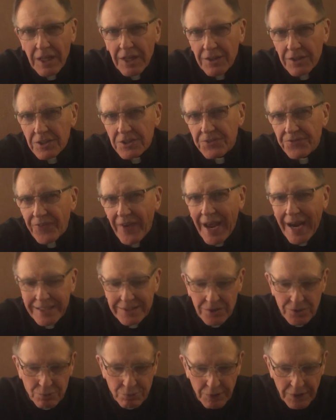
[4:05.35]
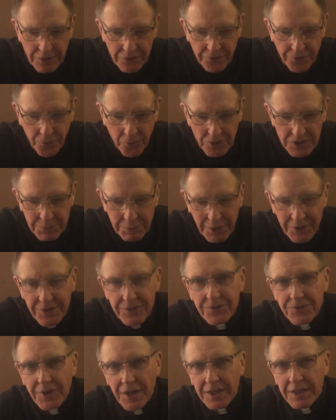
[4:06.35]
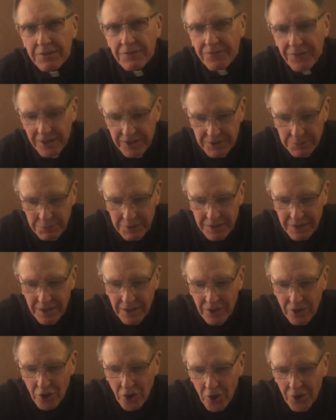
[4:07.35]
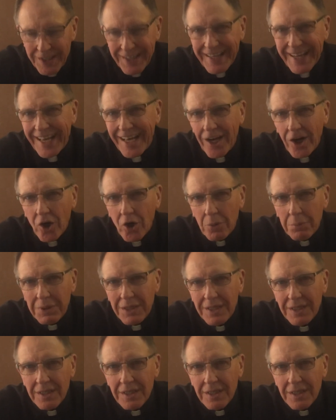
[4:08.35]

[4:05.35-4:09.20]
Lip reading: This fact is reinforced by the second vestment called an alb,